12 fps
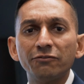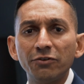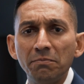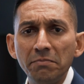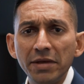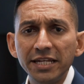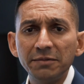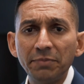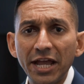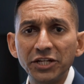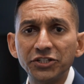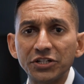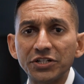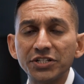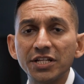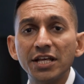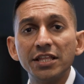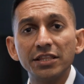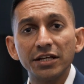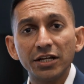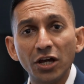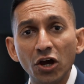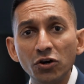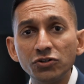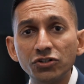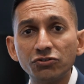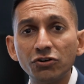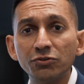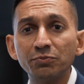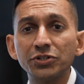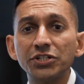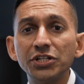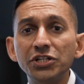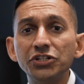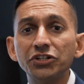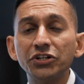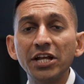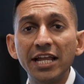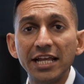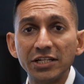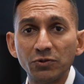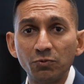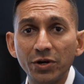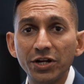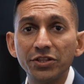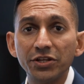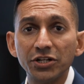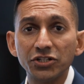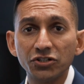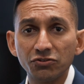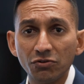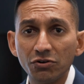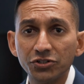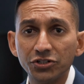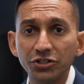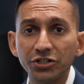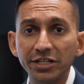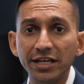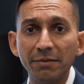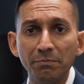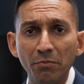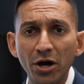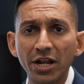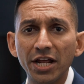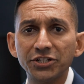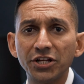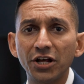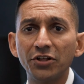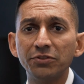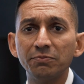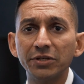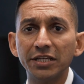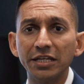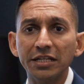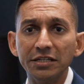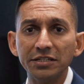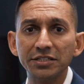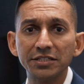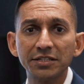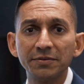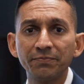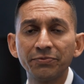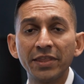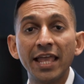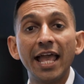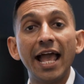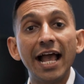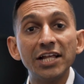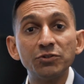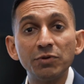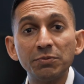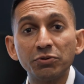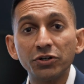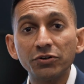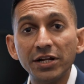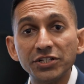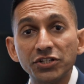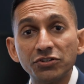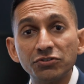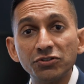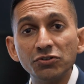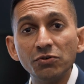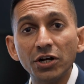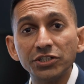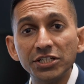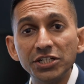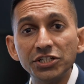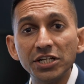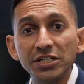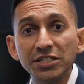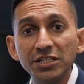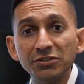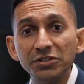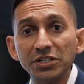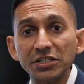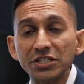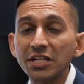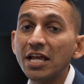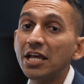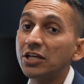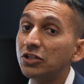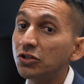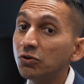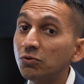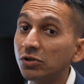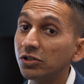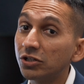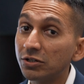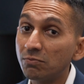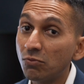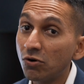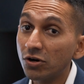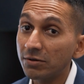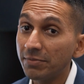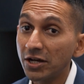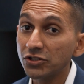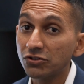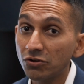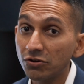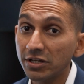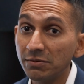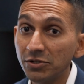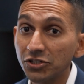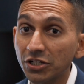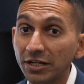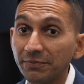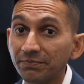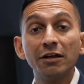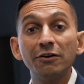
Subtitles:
For many patients, the code stroke procedure is where their stroke journey at Monash Health begins. As we progress through our teaching series, you will learn more about stroke imaging.